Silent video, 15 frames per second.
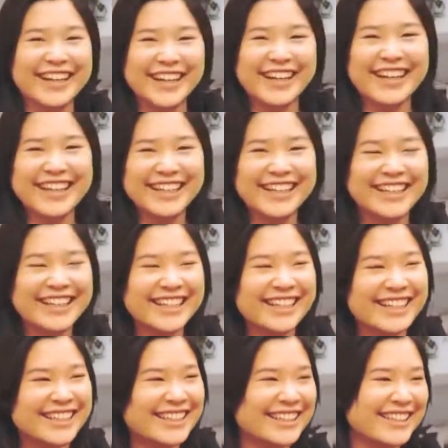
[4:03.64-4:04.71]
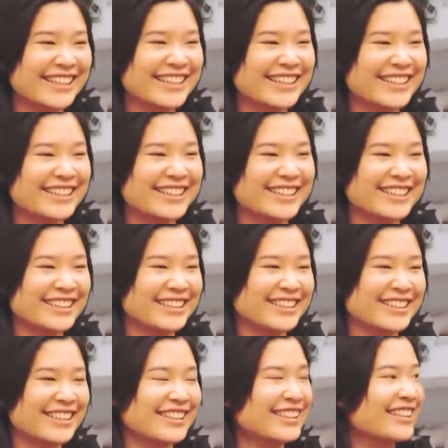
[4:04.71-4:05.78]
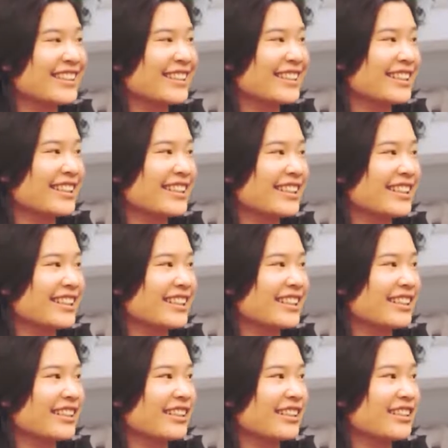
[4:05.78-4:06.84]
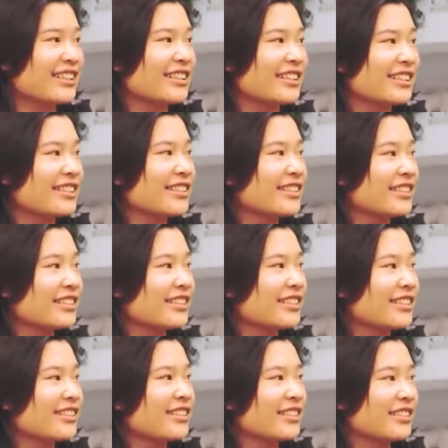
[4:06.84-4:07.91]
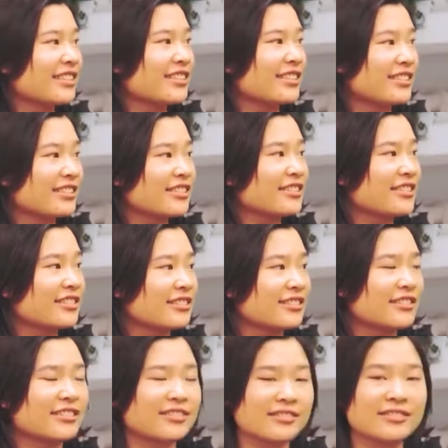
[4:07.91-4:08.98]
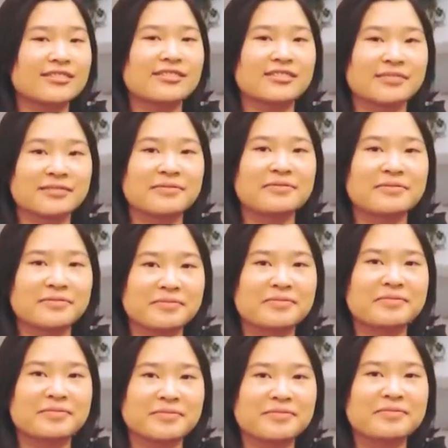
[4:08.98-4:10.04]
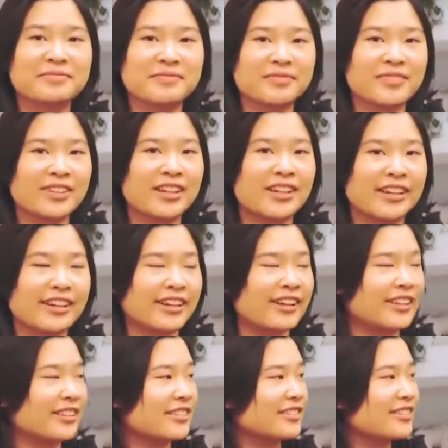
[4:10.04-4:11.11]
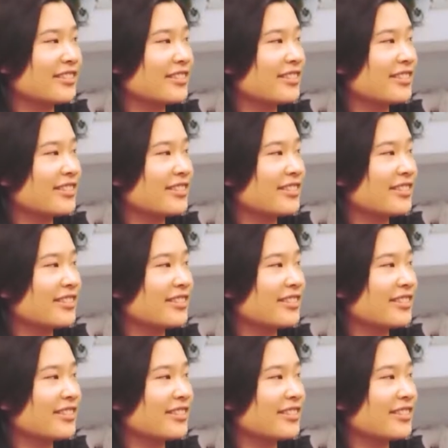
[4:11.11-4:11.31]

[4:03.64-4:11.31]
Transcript: The person shown says nothing.